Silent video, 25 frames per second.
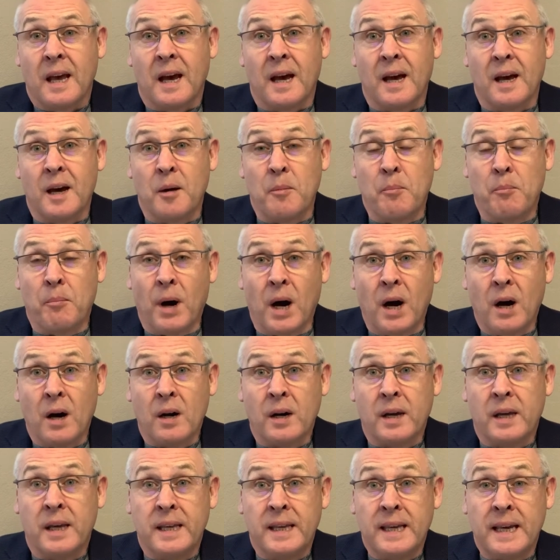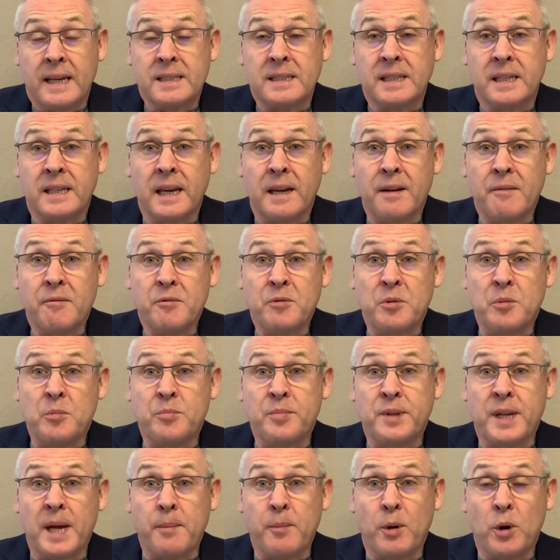uh, Mark yet again from
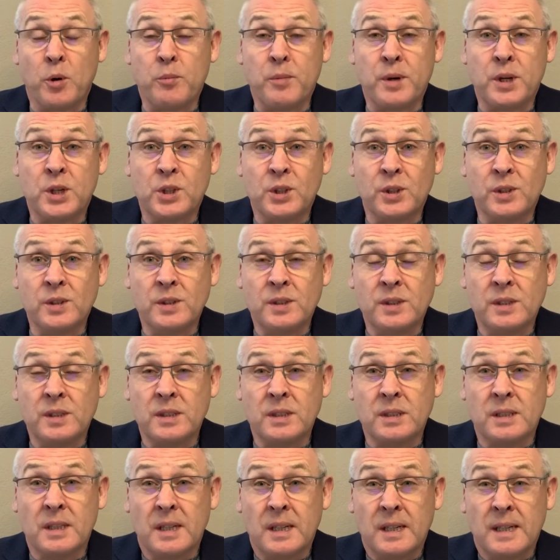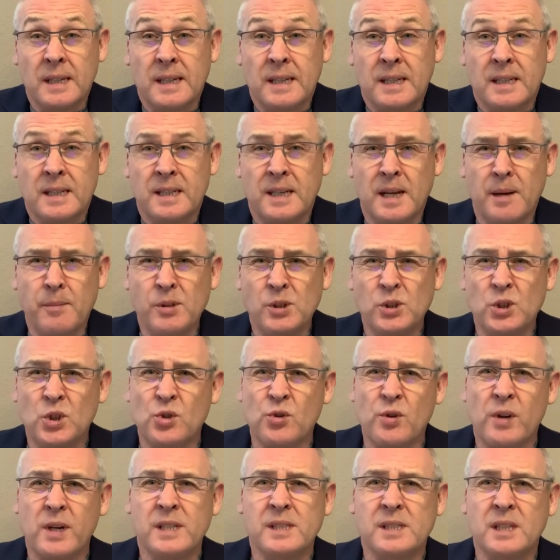Demo Missions,
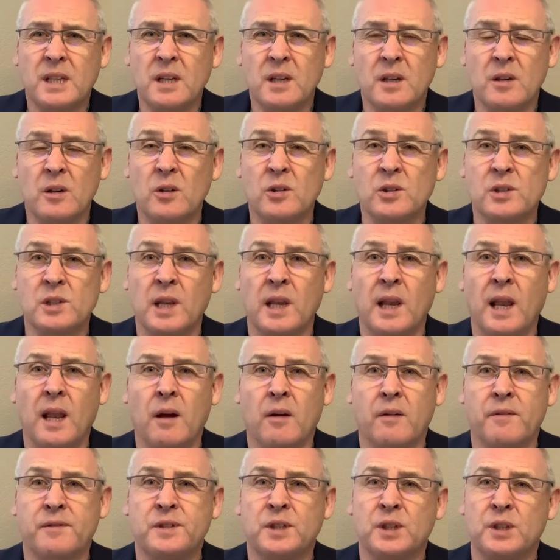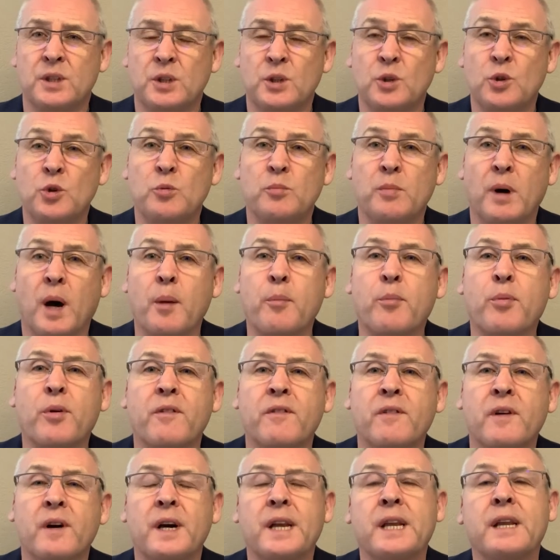demonstrating God's love to you by
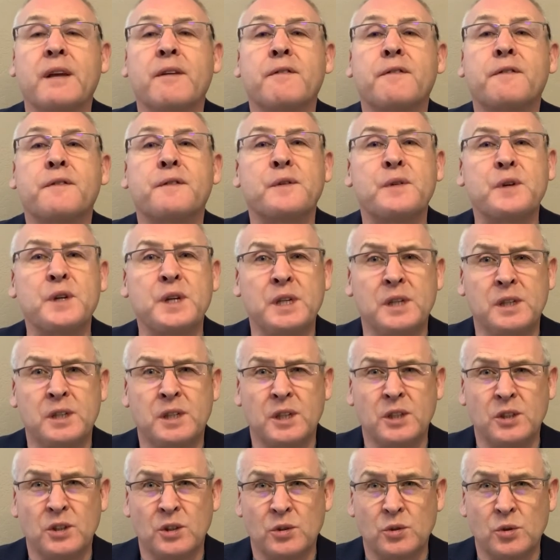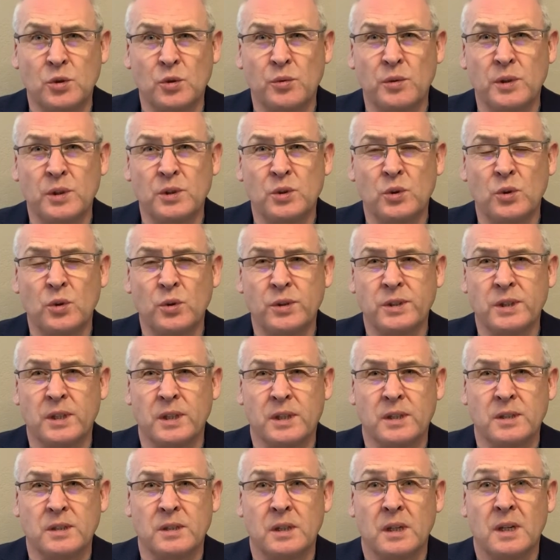providing free digital
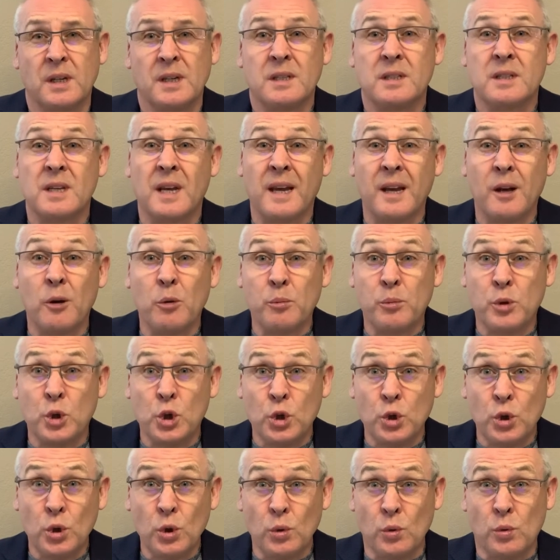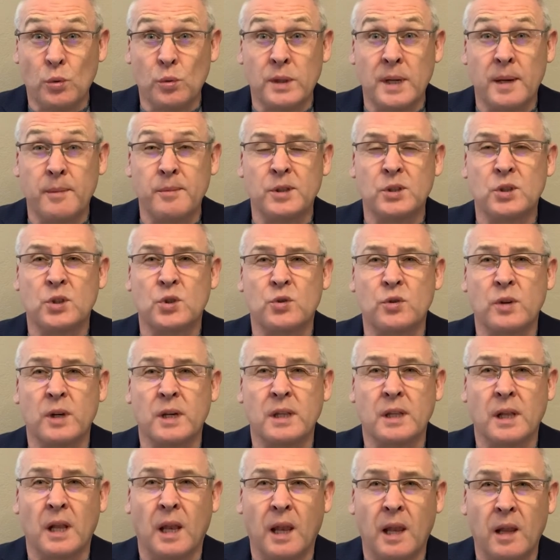resources to help you
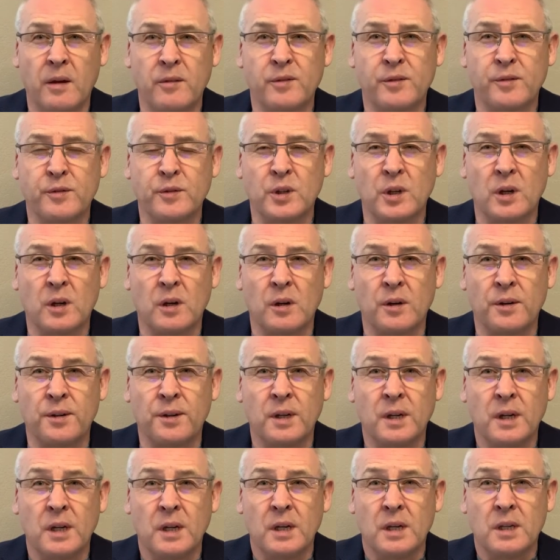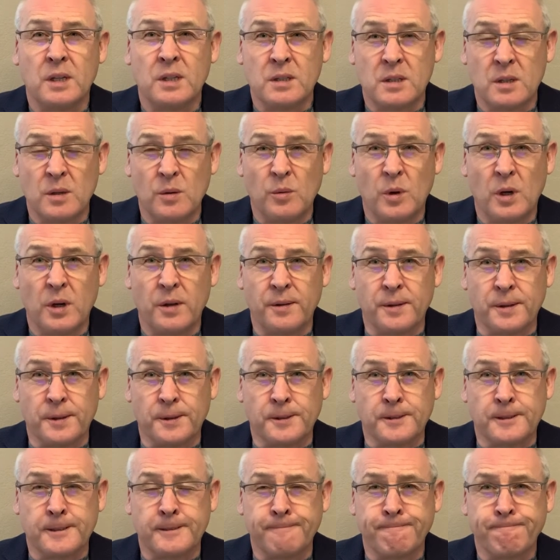demonstrate the love of God to
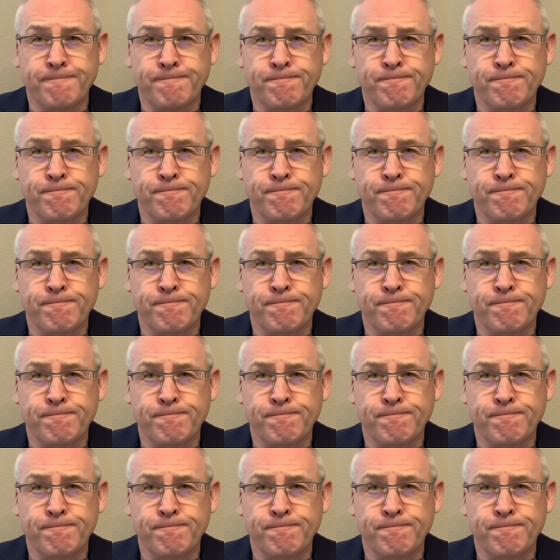others.